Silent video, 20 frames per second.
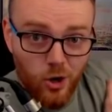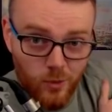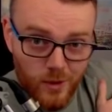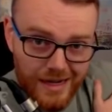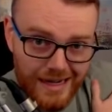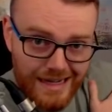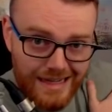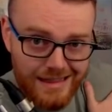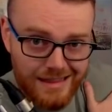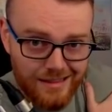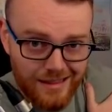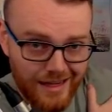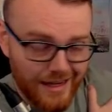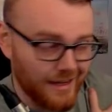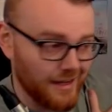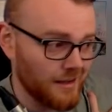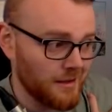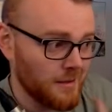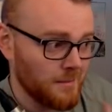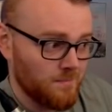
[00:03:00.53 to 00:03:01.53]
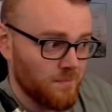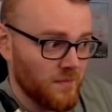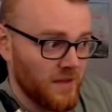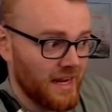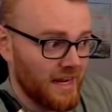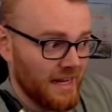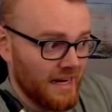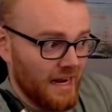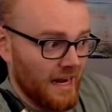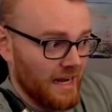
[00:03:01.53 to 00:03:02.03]
with. Like,
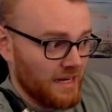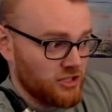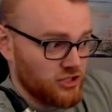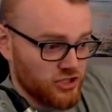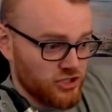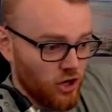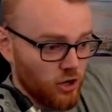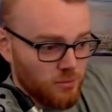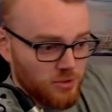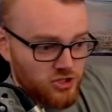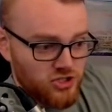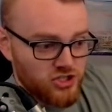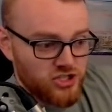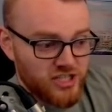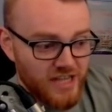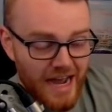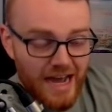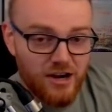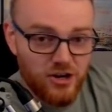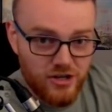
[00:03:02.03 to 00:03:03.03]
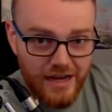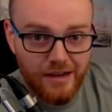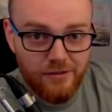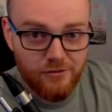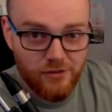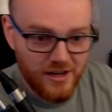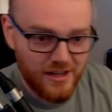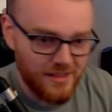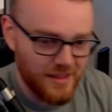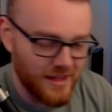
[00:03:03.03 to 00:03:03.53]
and I just almost shattered
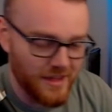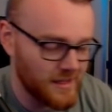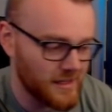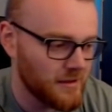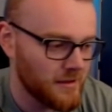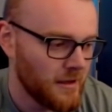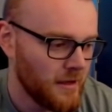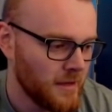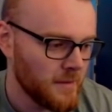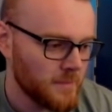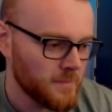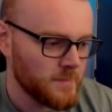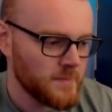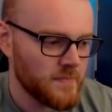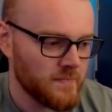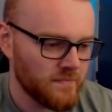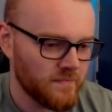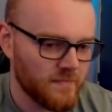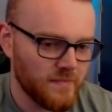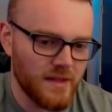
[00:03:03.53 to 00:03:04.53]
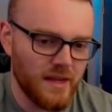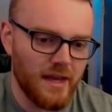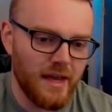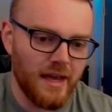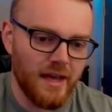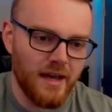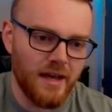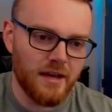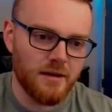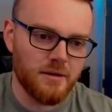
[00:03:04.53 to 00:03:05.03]
everything.
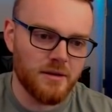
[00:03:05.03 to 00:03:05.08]
And